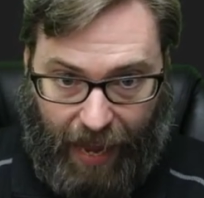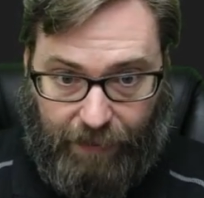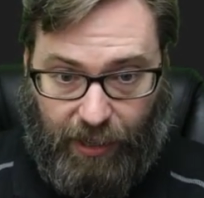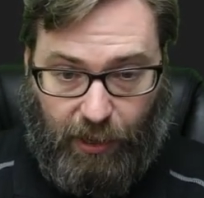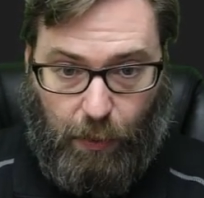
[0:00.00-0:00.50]

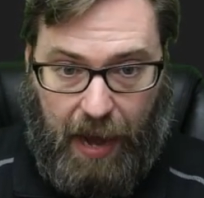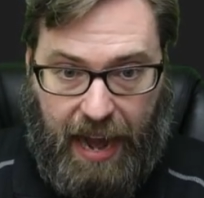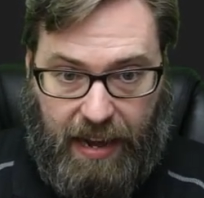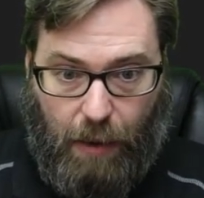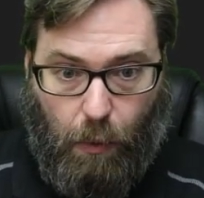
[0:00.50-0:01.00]
I'm going to
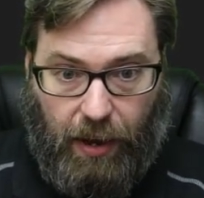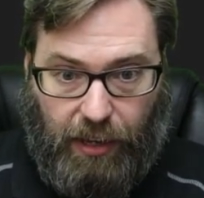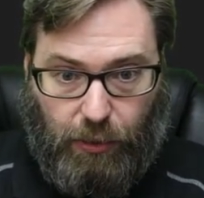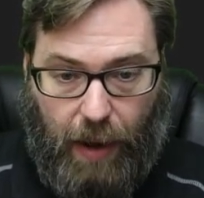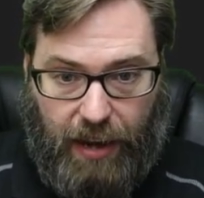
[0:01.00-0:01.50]
create a
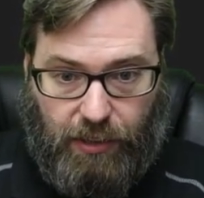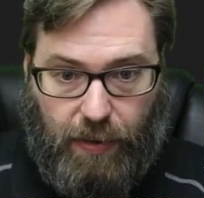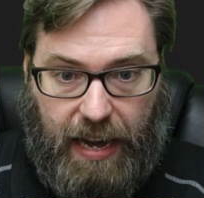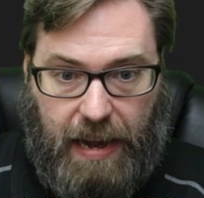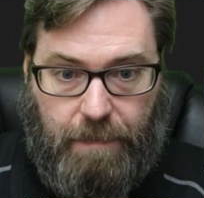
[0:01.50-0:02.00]
working
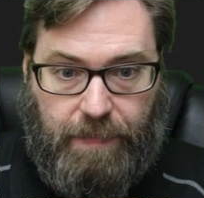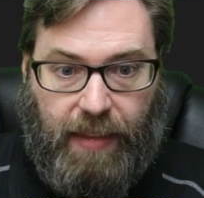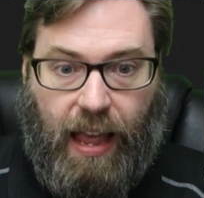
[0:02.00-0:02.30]
directory,